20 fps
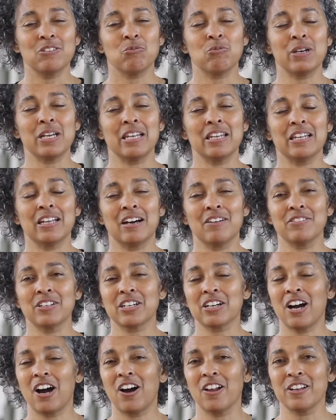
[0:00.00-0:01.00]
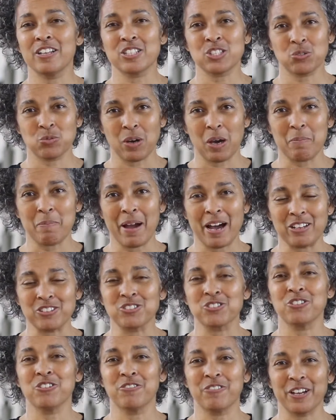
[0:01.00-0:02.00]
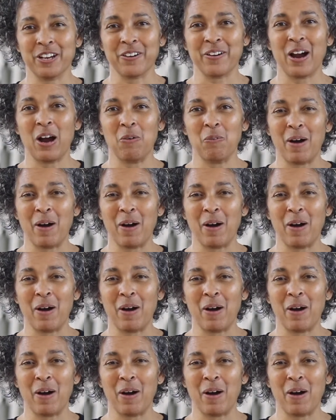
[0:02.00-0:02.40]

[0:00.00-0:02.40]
we love to call it SweattBouNce. You'll figure out